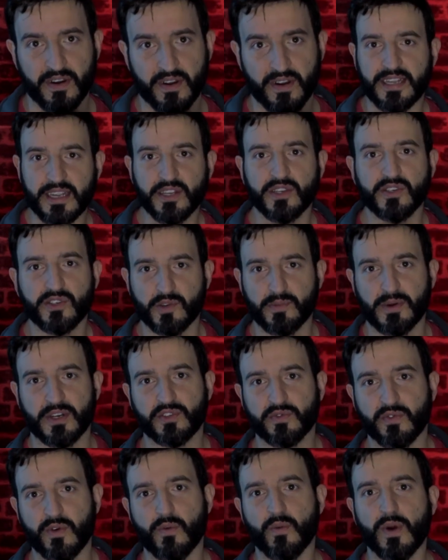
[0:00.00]
Thank you so
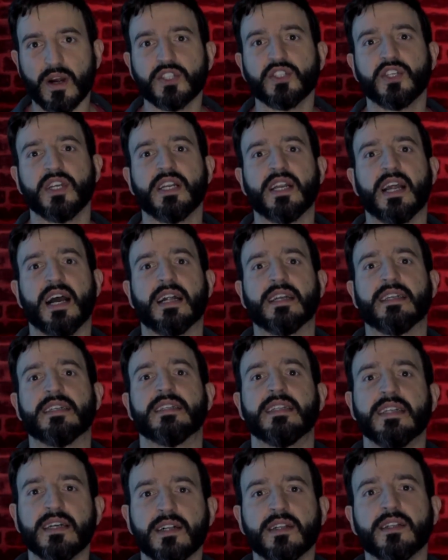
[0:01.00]
much for watching
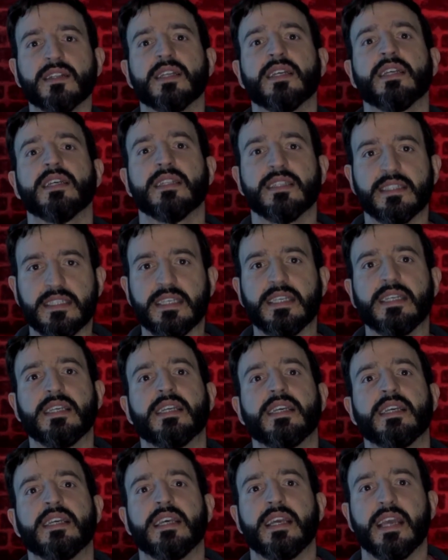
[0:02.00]
until the
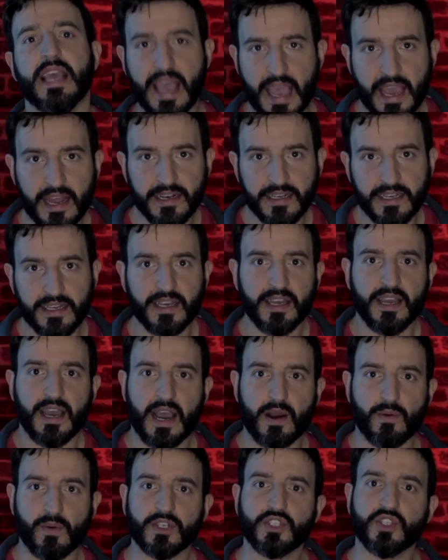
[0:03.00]
end.
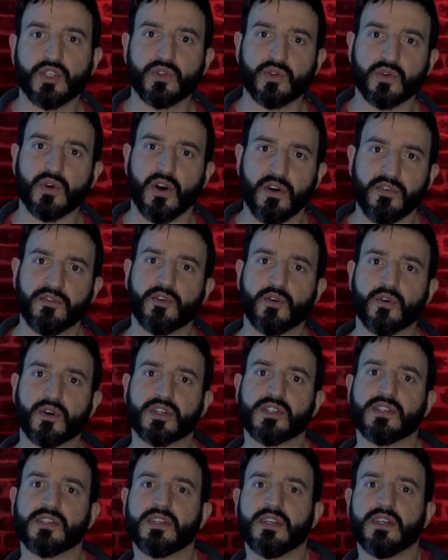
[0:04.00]
I want you to, of
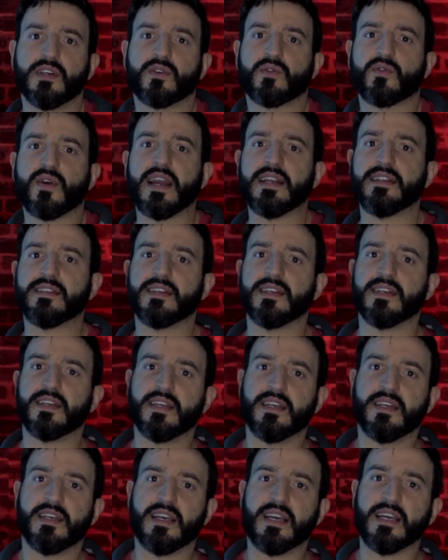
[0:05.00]
course, write
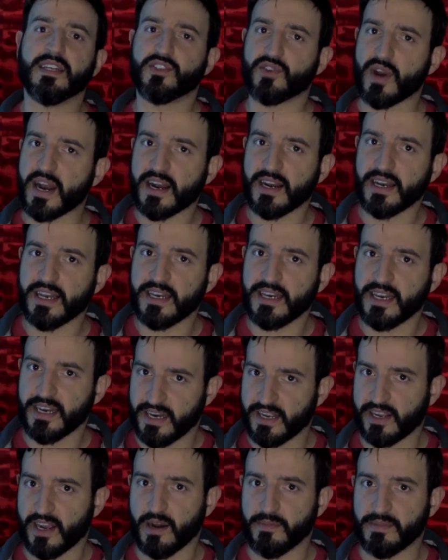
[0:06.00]
adrenaline in
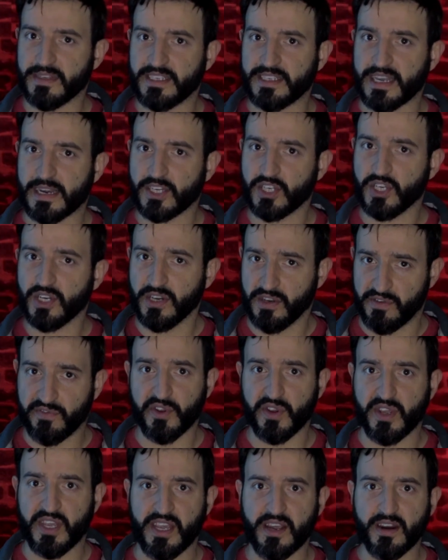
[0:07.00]
the comment section if
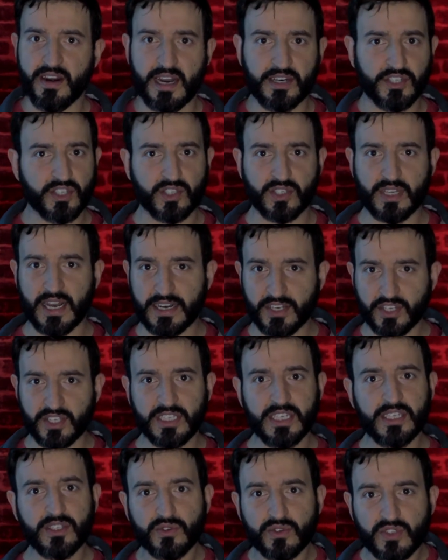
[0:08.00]
you're here. I just I just
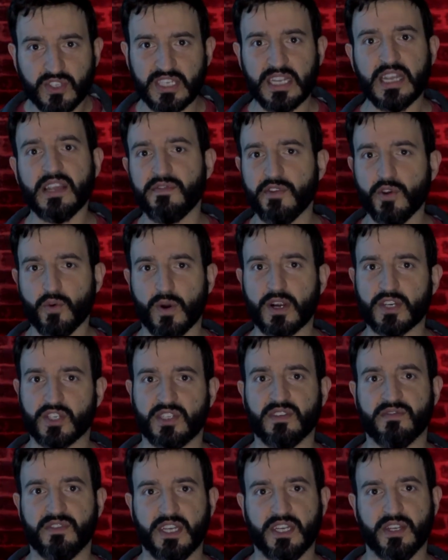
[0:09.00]
need to see if you watched
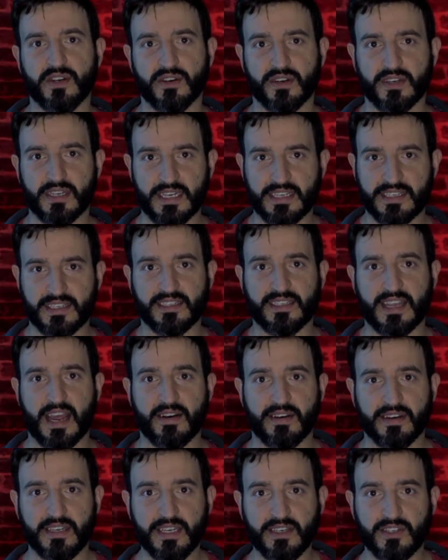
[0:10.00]
the video in its
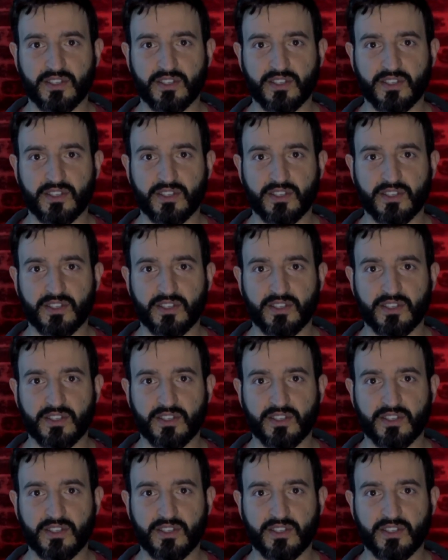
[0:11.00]
entirety.